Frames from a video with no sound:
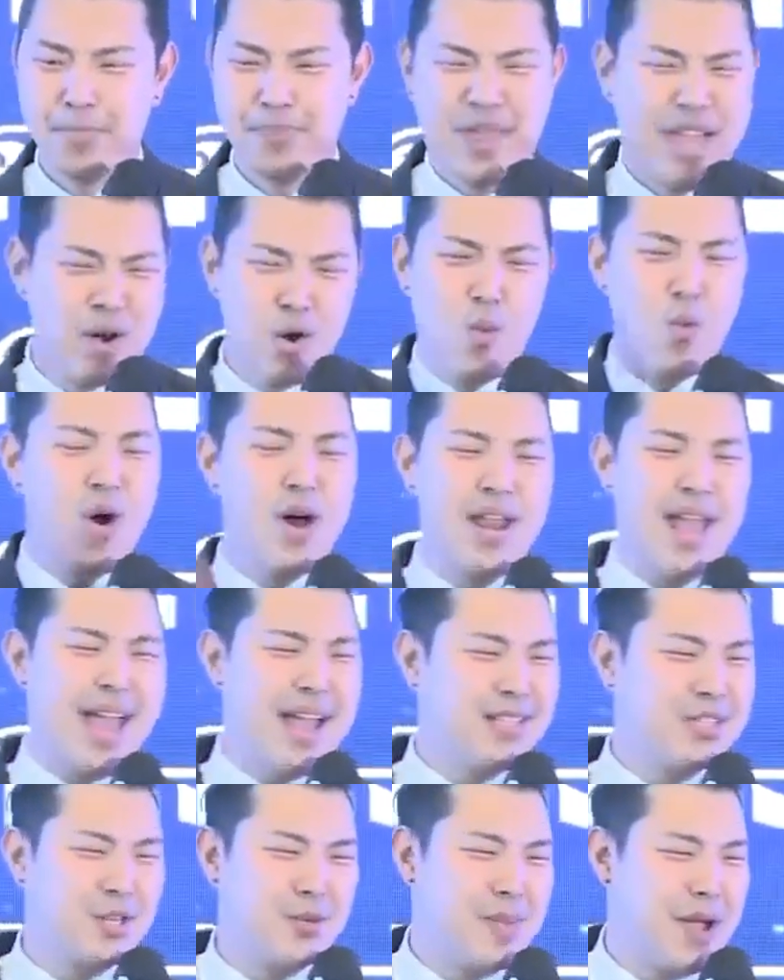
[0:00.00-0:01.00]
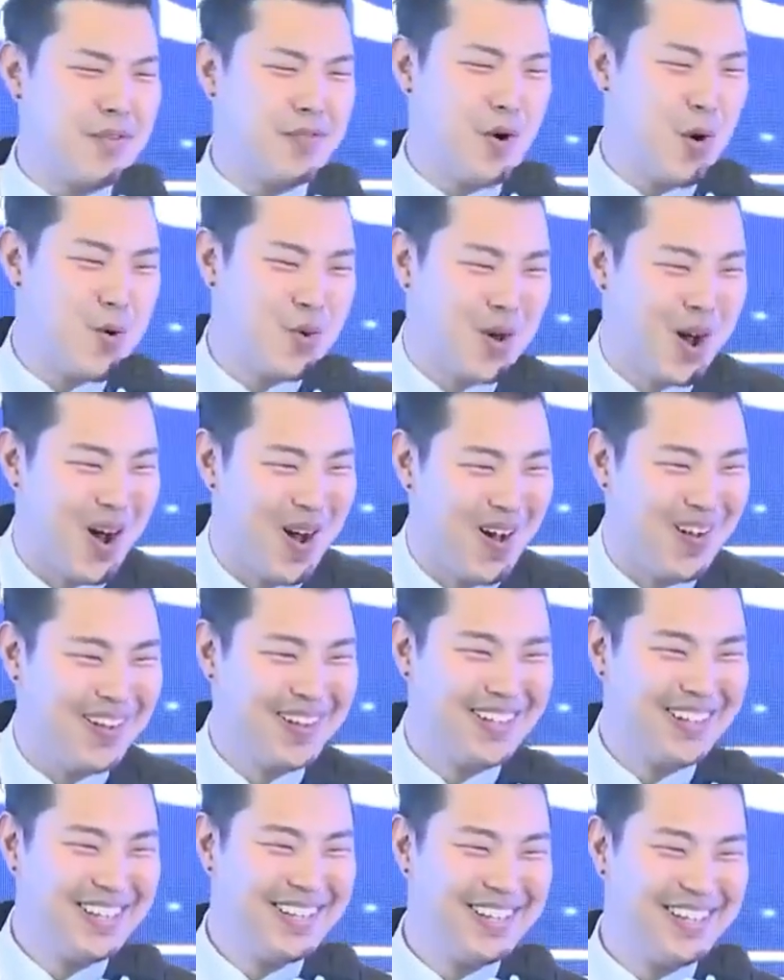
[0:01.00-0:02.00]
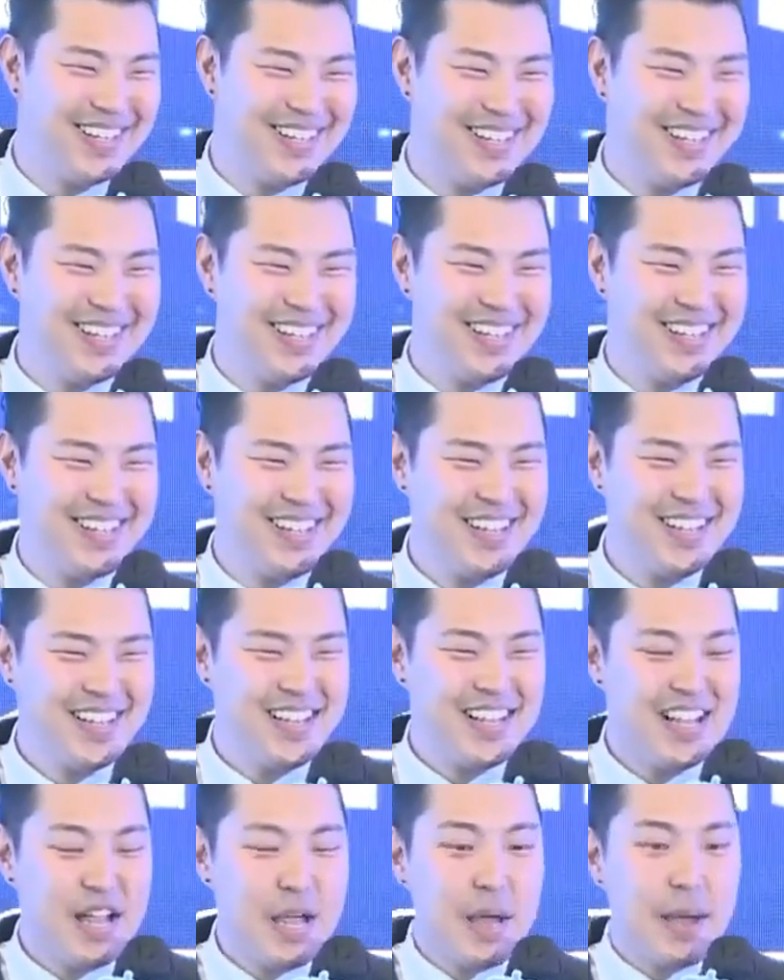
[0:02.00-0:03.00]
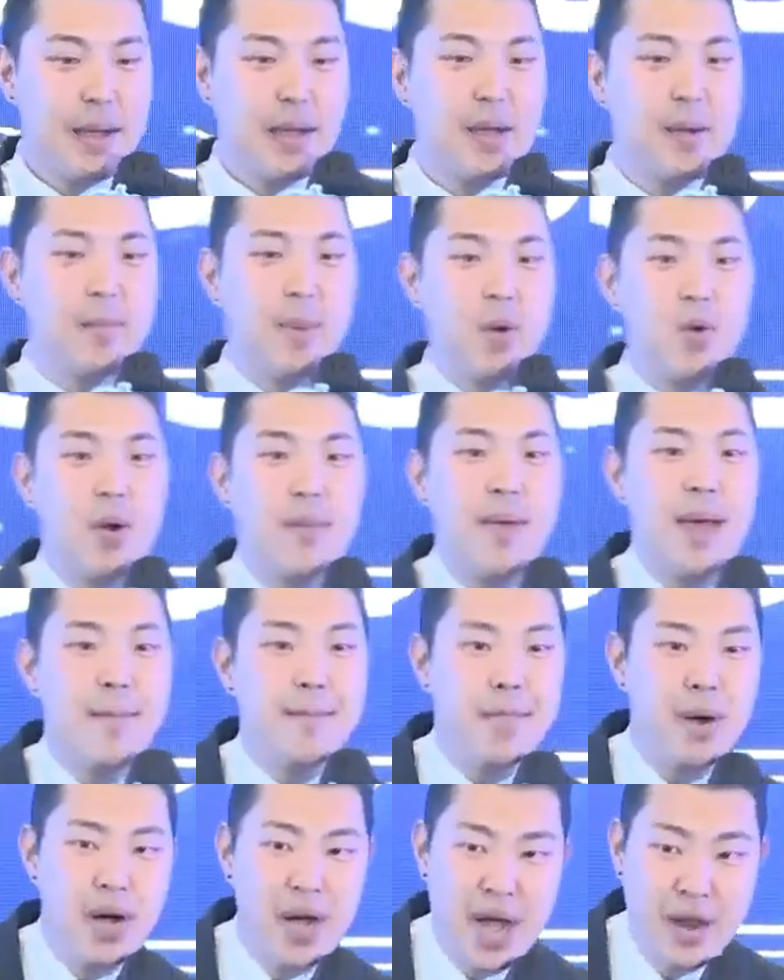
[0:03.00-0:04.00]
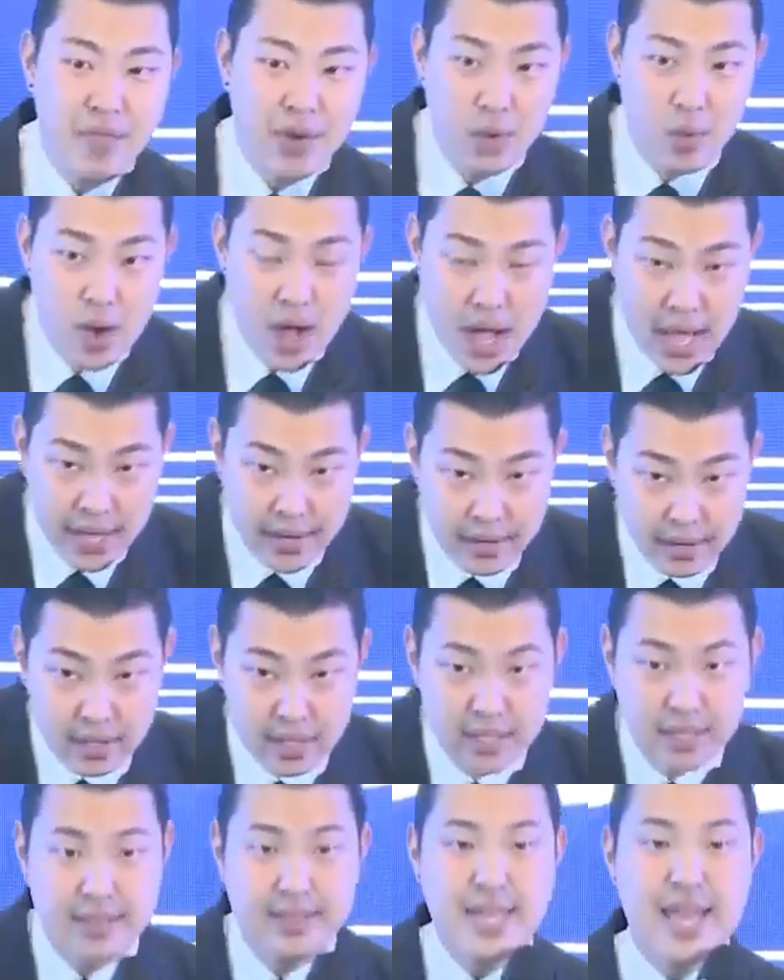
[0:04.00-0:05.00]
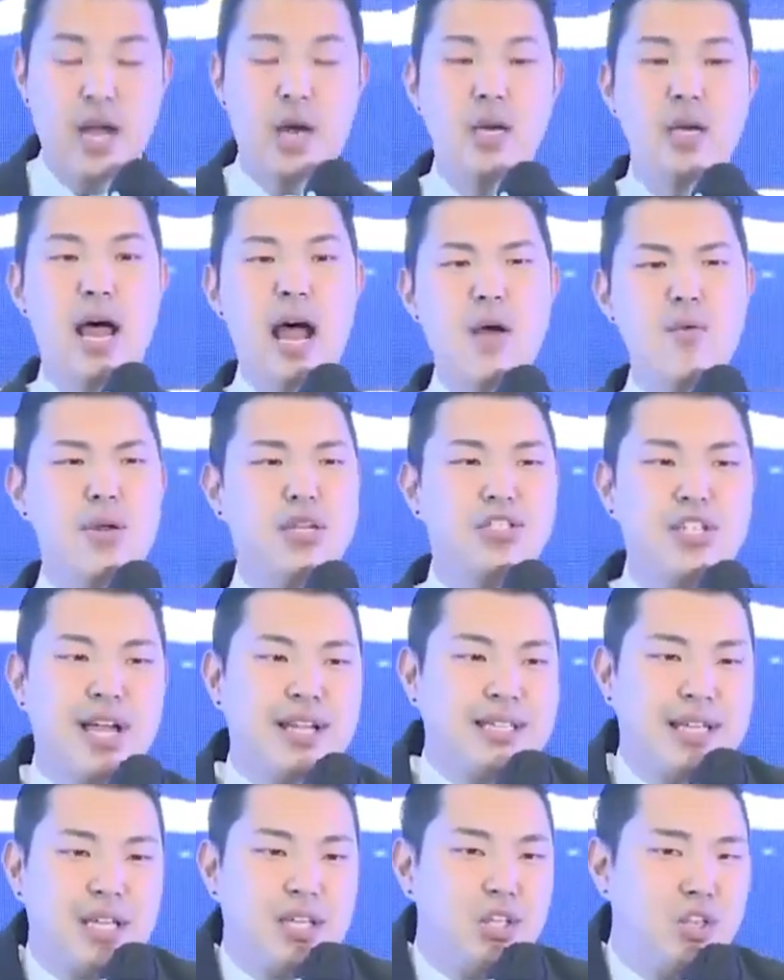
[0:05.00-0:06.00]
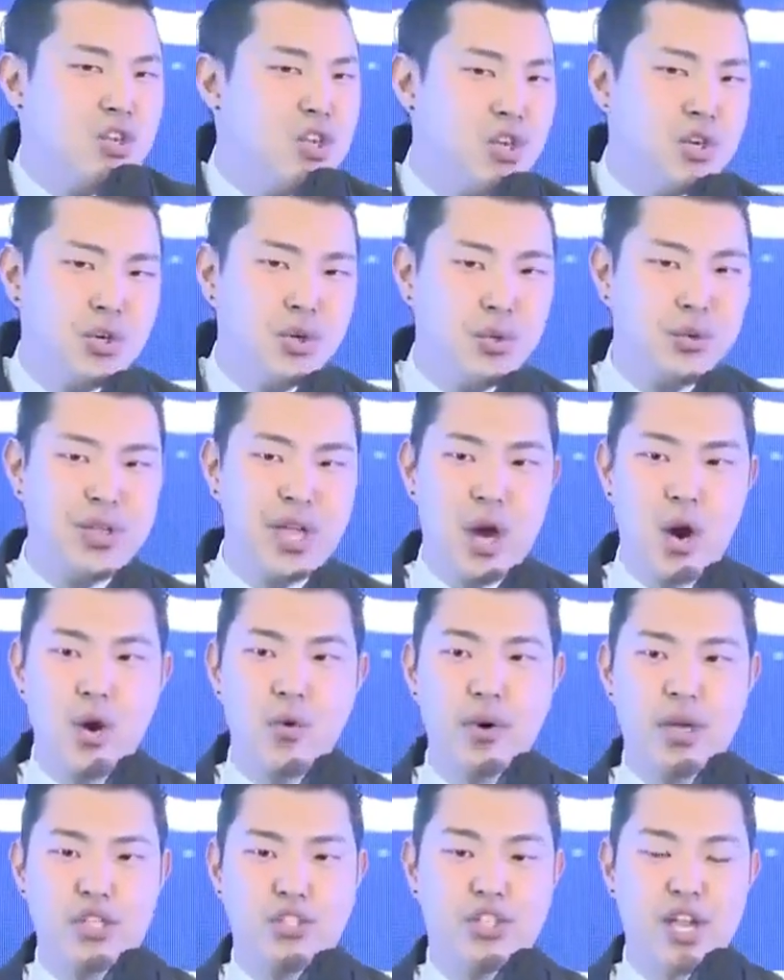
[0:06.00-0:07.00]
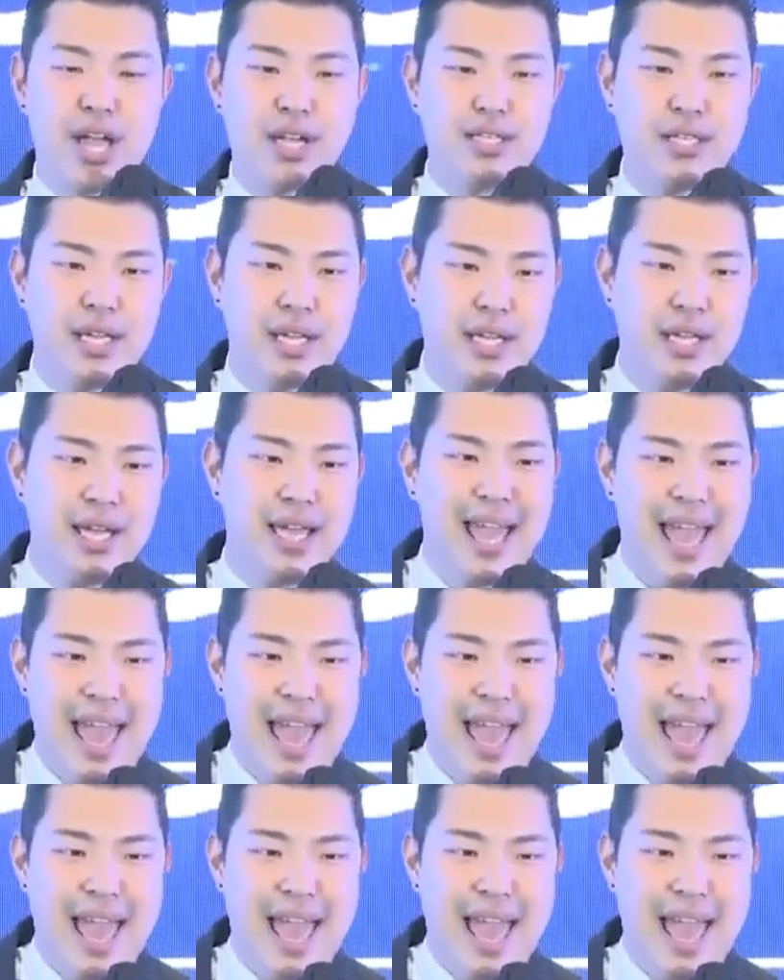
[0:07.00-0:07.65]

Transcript: they don't want to answer my phone call. But remember, everyone, they are not rejecting you. They are rejecting